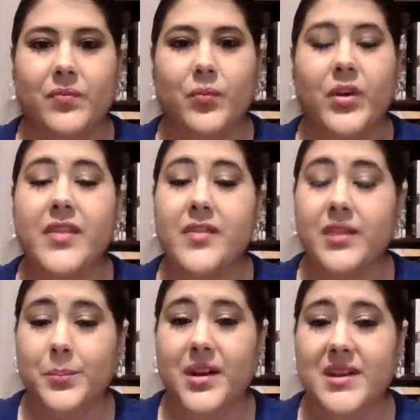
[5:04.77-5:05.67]
what other
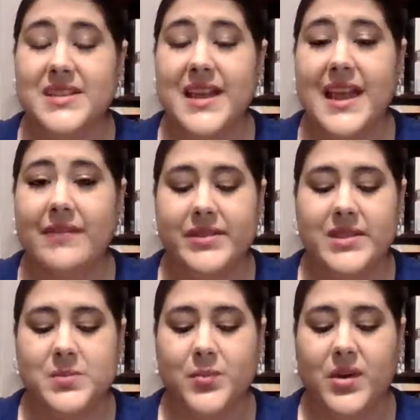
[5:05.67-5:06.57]
lip products I have in
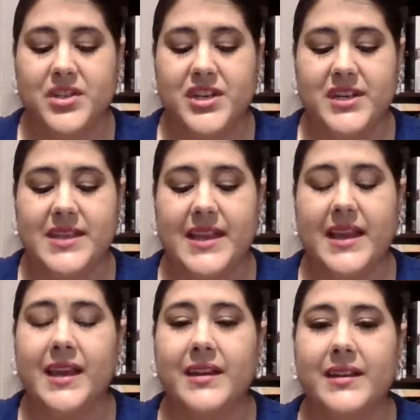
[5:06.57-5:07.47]
this project
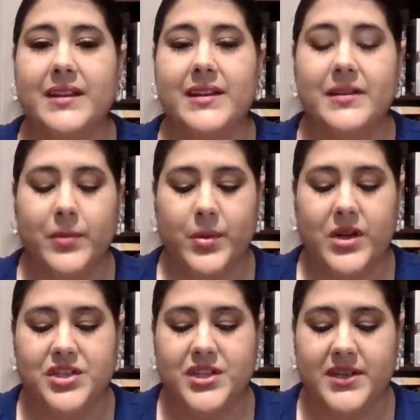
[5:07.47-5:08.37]
and in a different
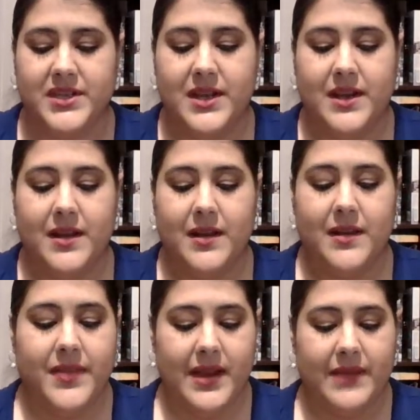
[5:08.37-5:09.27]
project
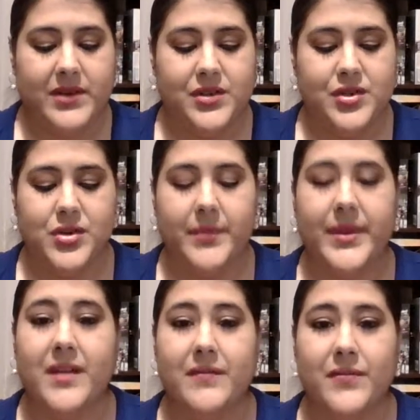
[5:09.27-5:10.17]
that I have an intro
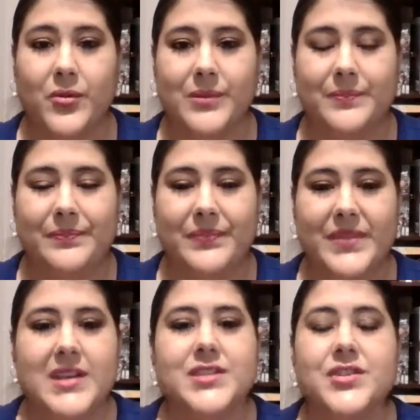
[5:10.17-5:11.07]
coming up for.
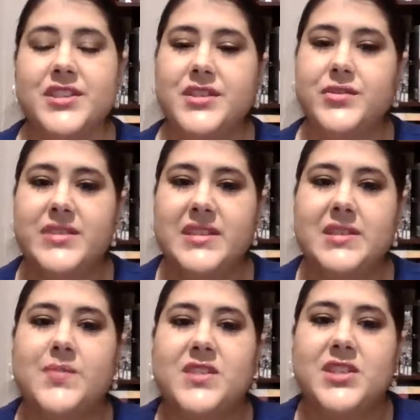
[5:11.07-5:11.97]
So just use this
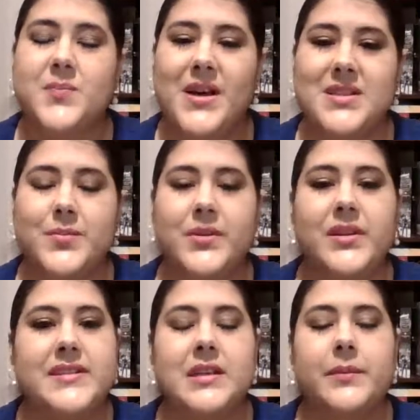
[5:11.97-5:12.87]
as much as possible.
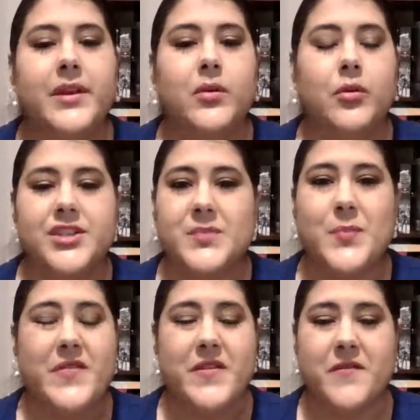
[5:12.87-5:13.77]
It's going to be gorgeous,
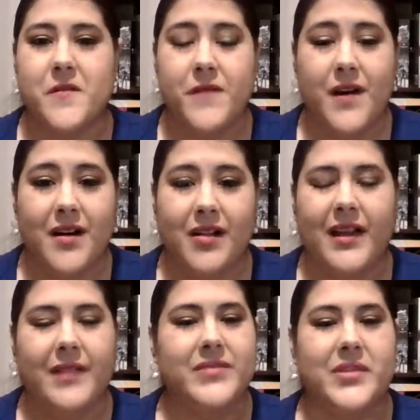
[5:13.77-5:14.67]
perfect for fall.
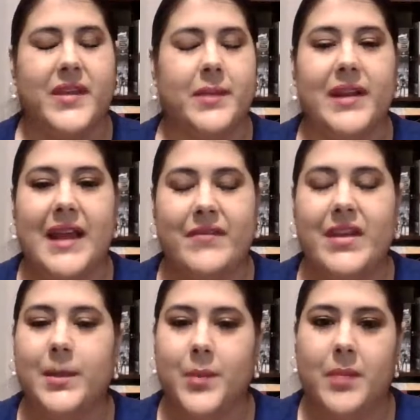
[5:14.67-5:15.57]
I don't think I'm going to have
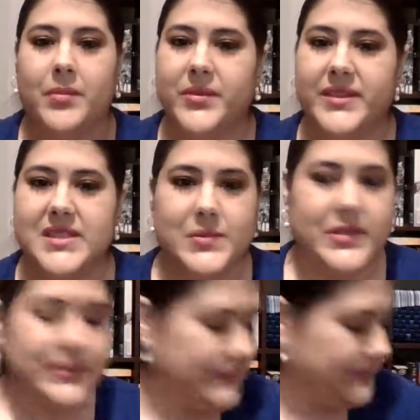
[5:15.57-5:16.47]
any problem with this
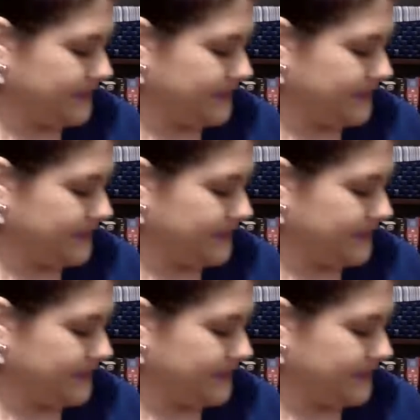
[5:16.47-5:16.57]
one.